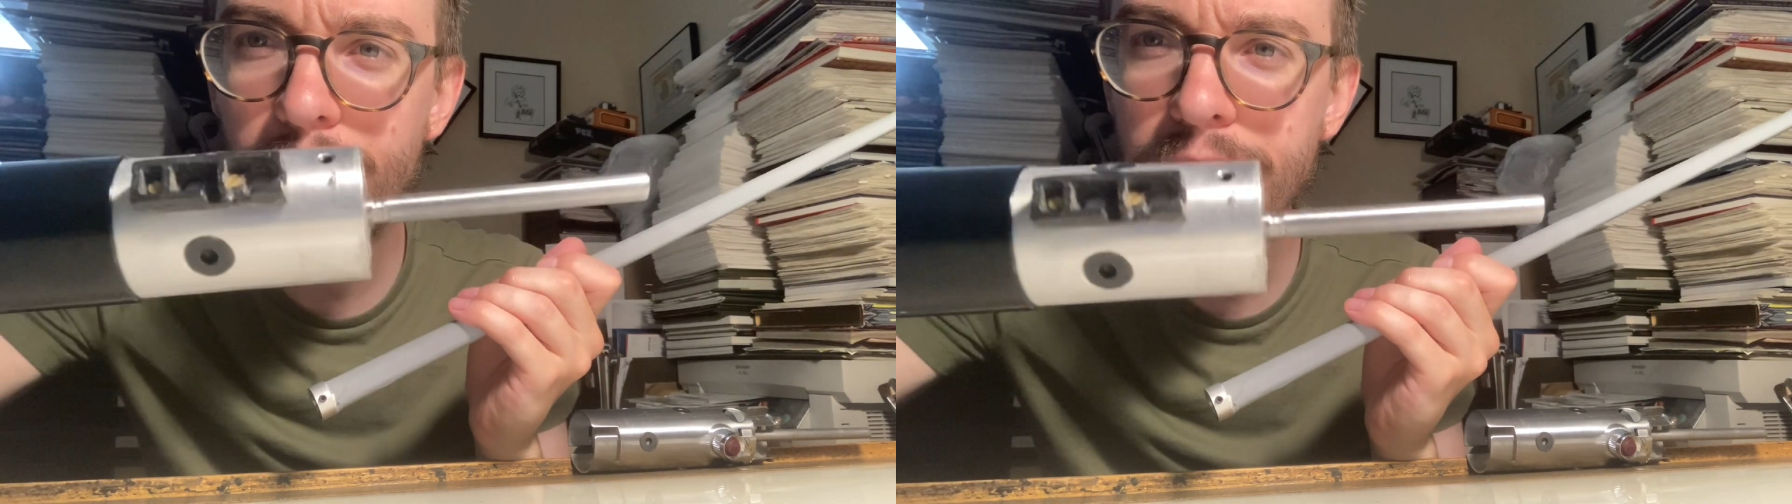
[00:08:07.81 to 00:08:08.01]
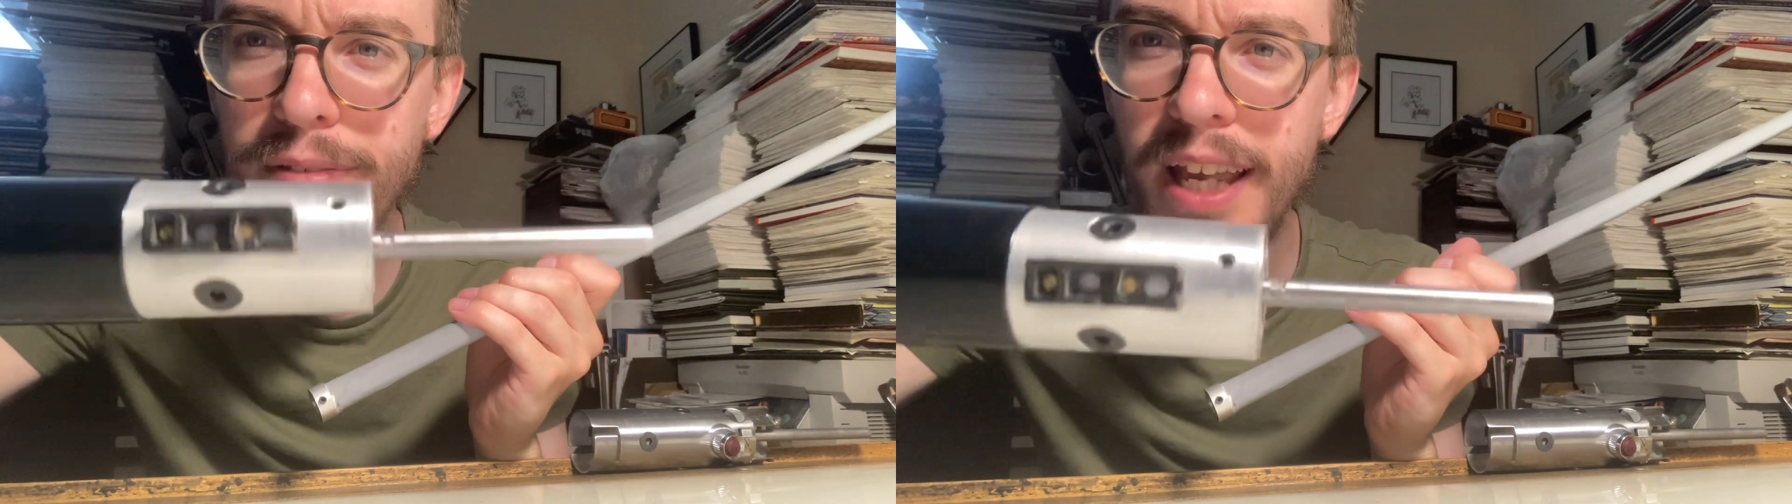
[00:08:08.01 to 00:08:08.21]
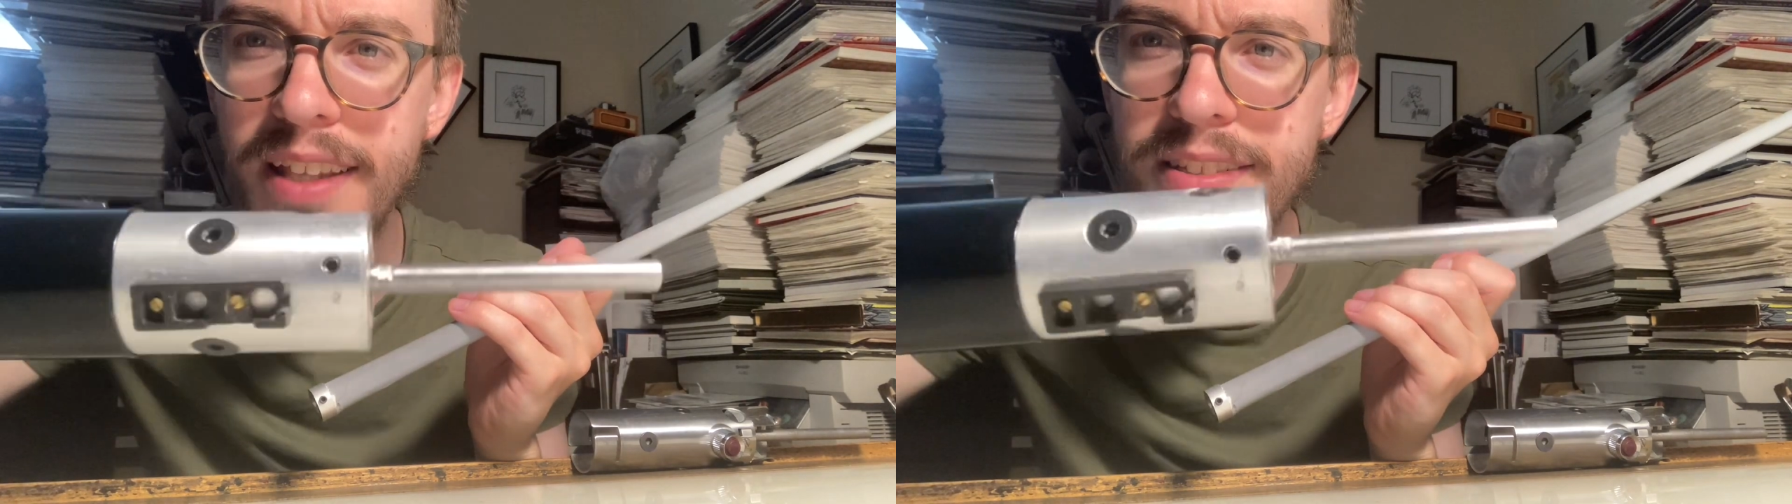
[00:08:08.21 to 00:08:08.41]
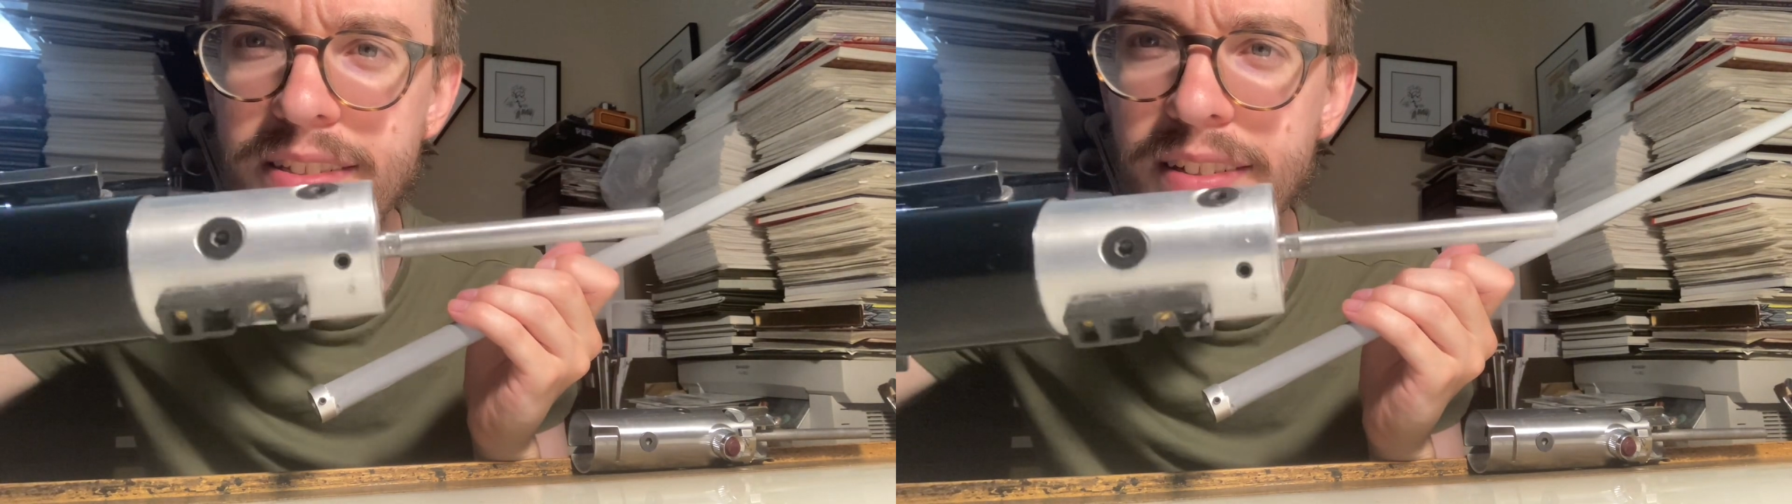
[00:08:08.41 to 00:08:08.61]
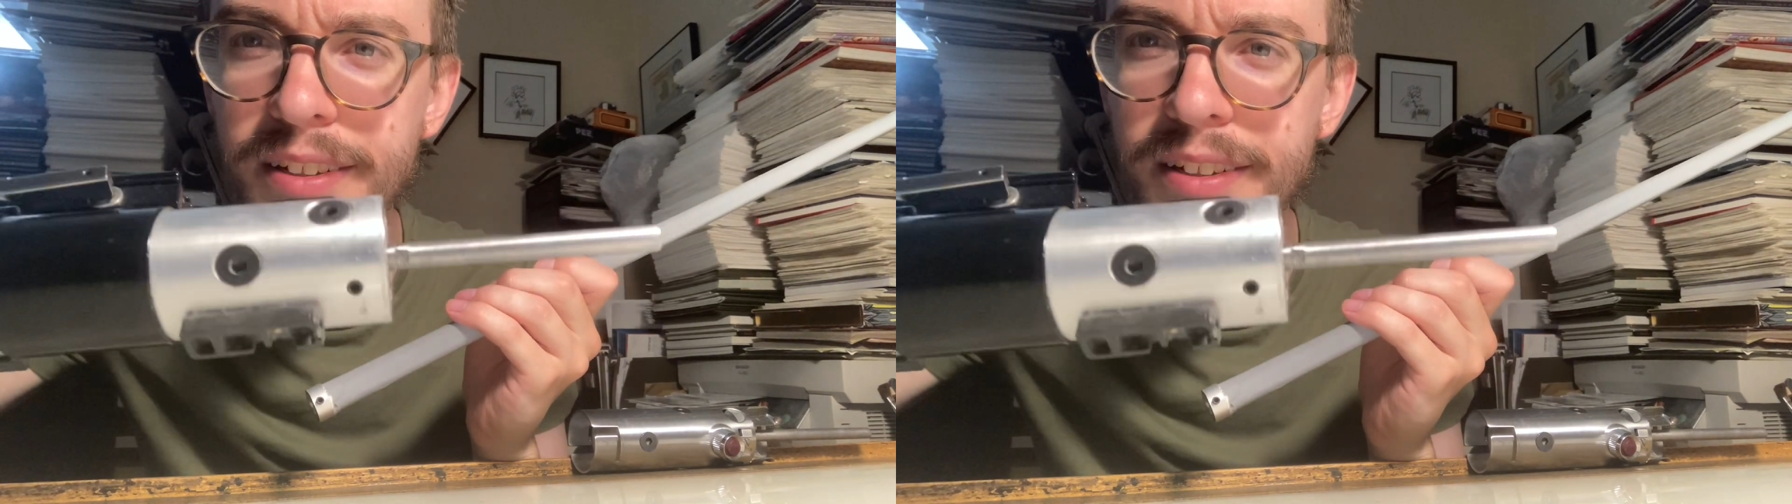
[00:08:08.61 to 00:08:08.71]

flats.